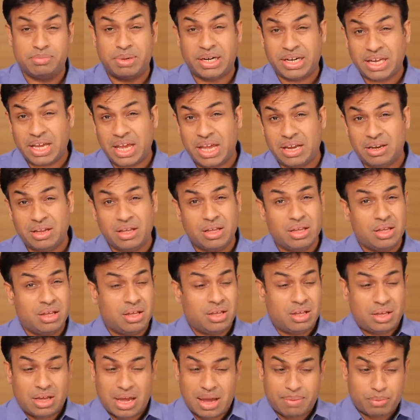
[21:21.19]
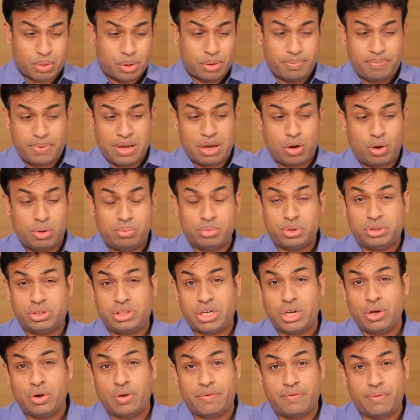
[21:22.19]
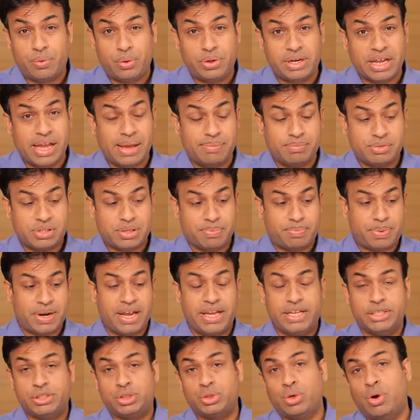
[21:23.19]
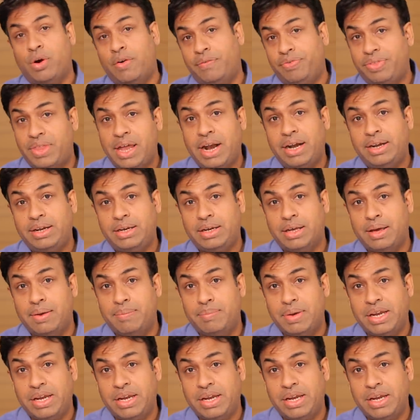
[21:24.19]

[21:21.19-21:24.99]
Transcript: But again, I'm going to pay almost 3 or 4 times the price of that